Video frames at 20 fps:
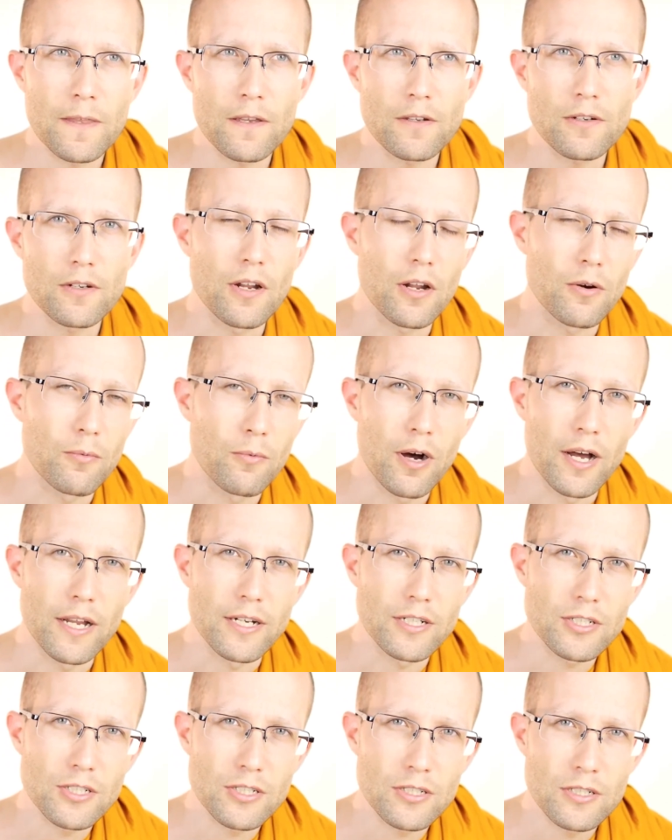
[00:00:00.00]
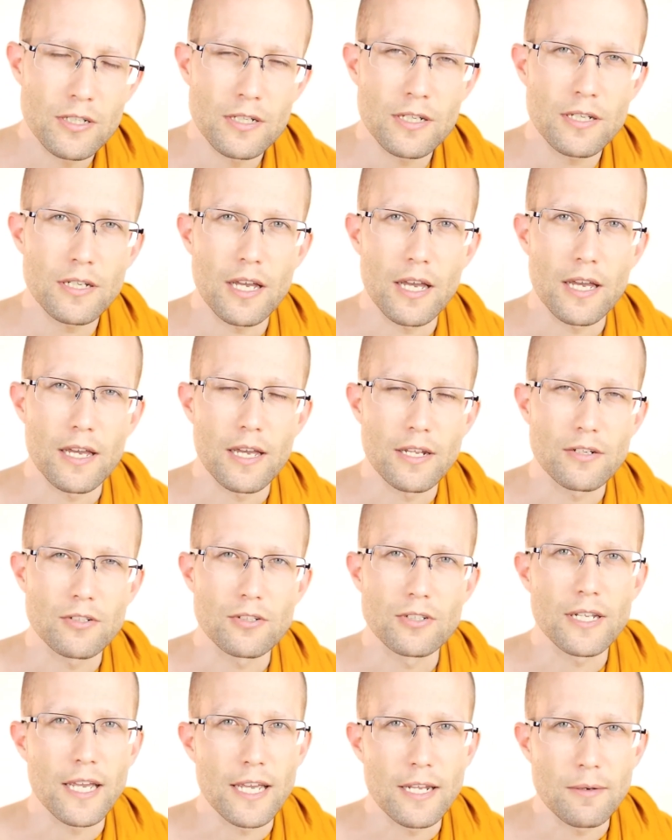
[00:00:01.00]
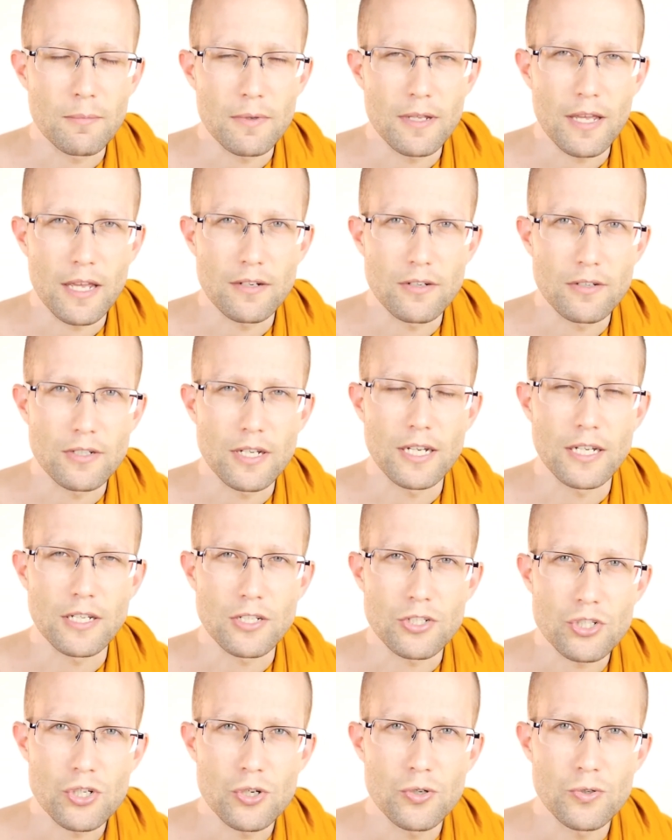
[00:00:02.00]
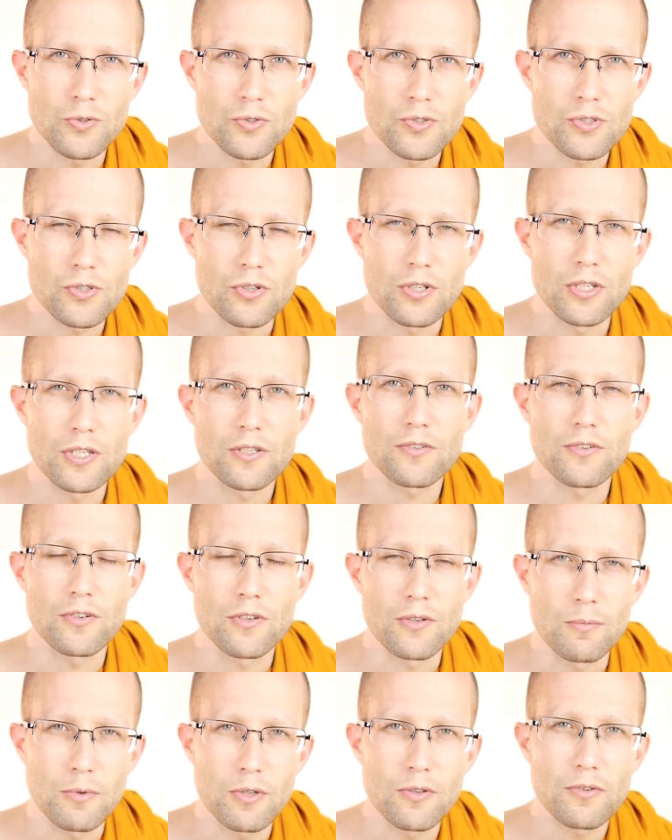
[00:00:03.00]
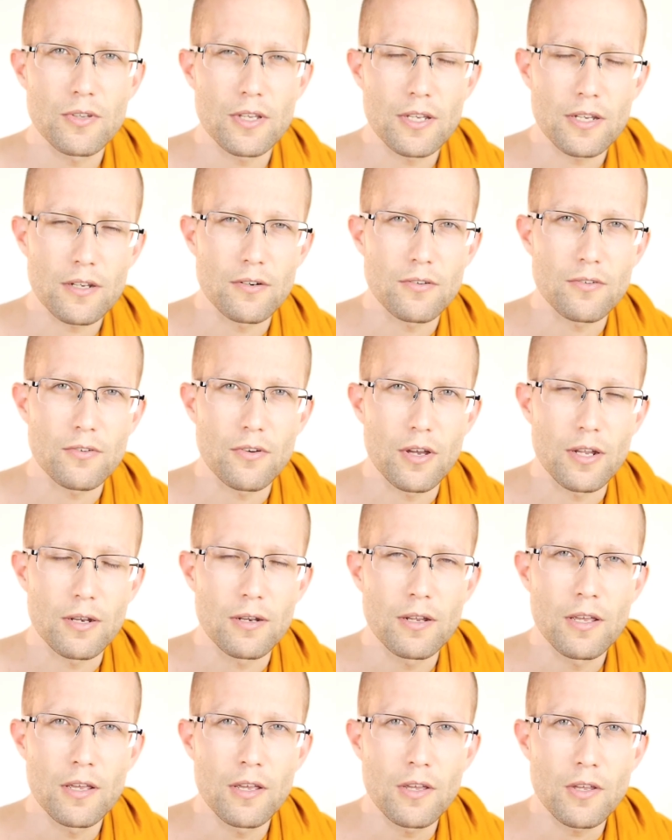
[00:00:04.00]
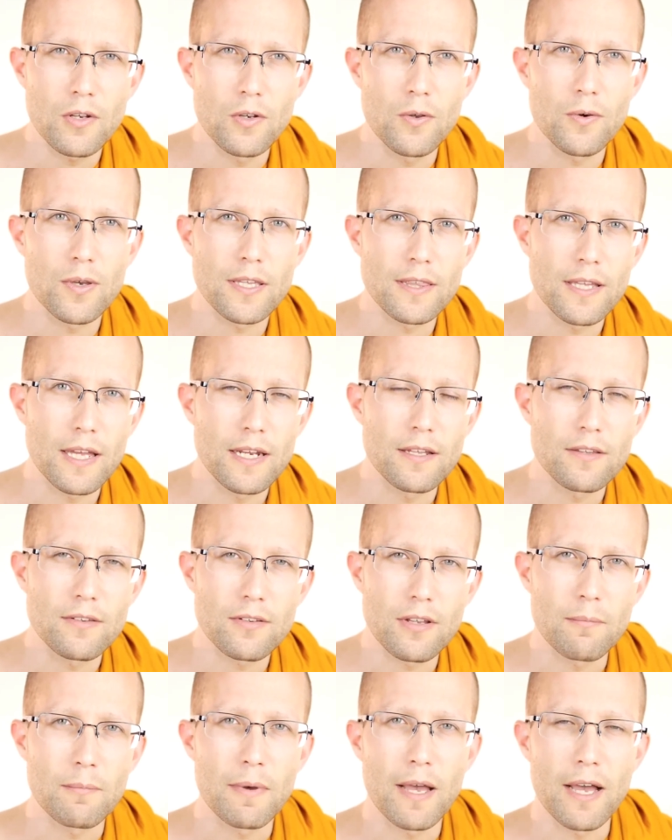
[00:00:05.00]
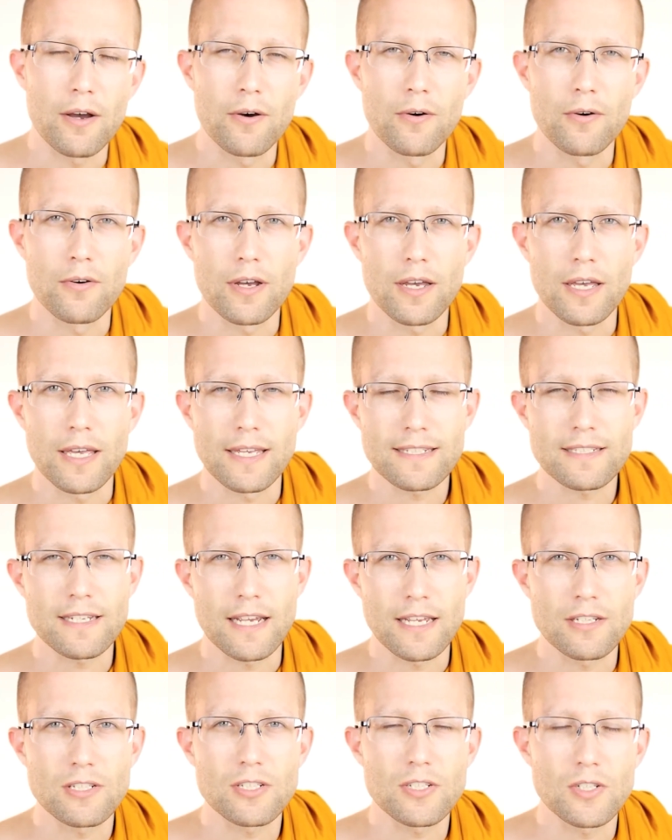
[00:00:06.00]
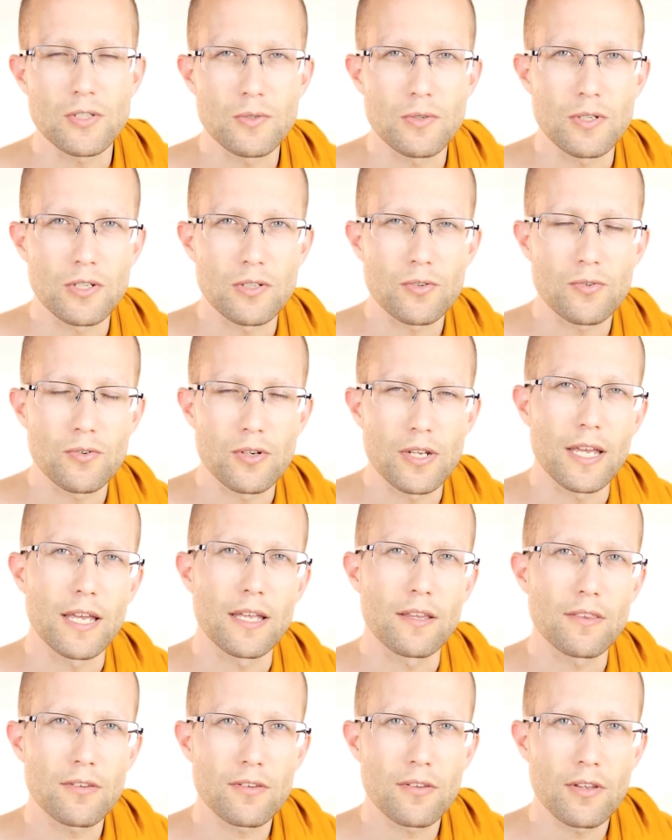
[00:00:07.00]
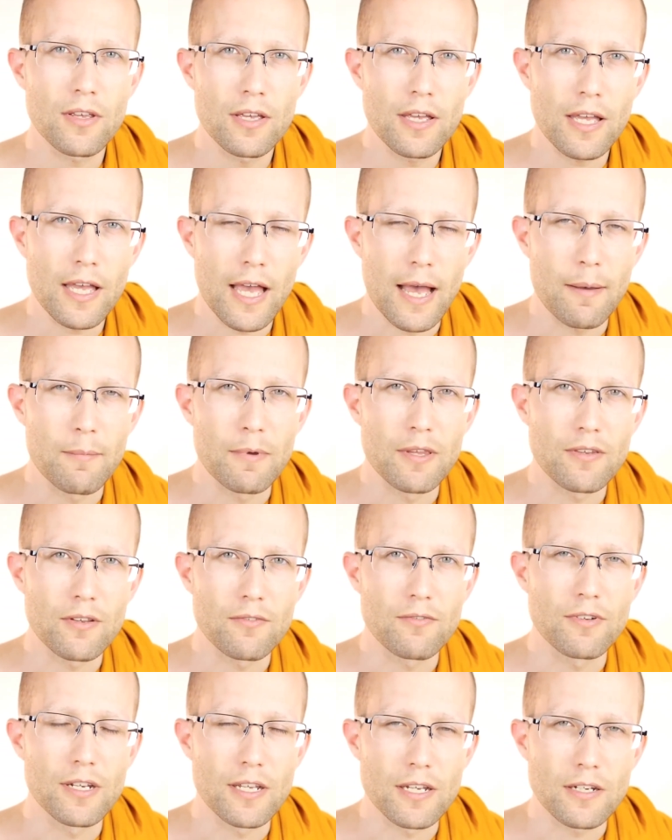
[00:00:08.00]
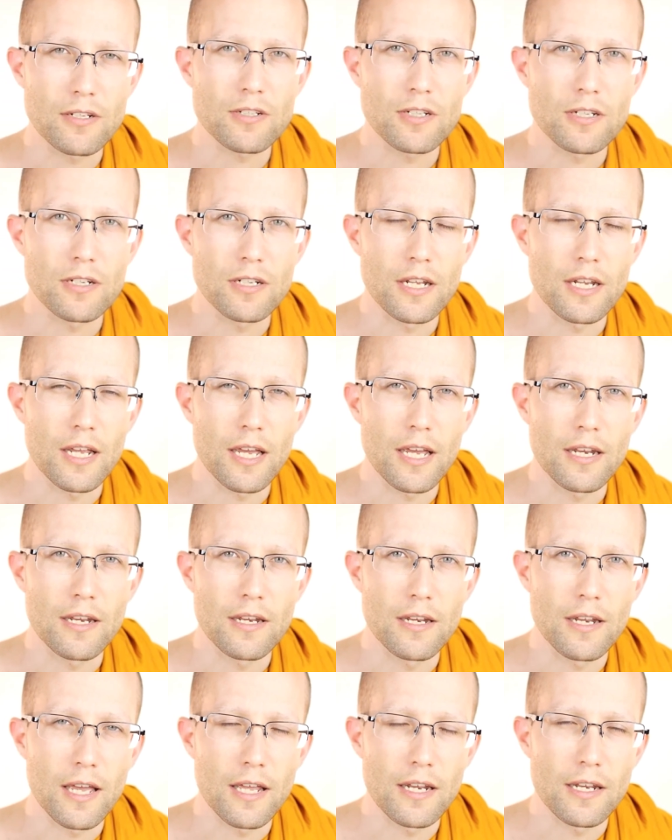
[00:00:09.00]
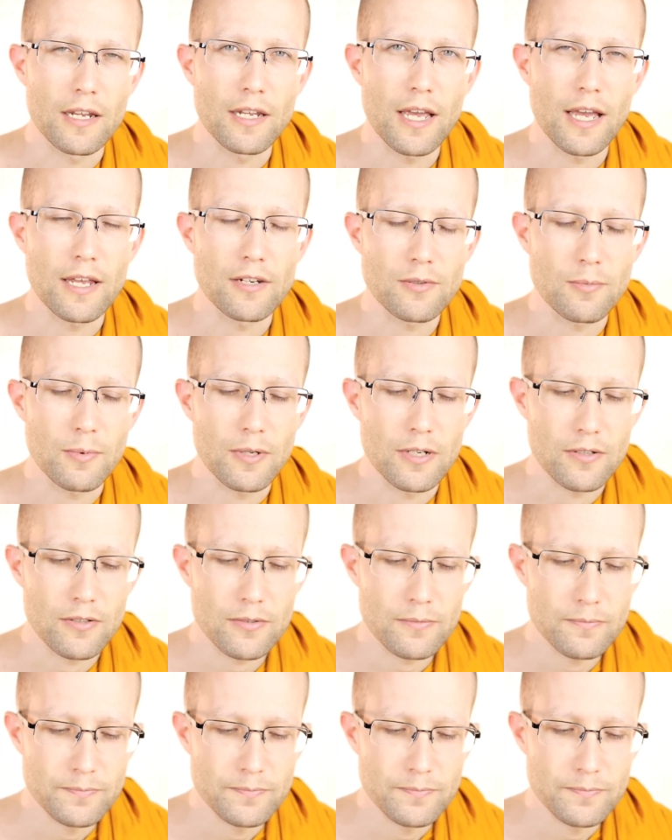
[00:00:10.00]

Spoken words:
not watch entertaining shows or listen to music or so on, knowing that it somehow excites you and creates habits of addiction and attachment.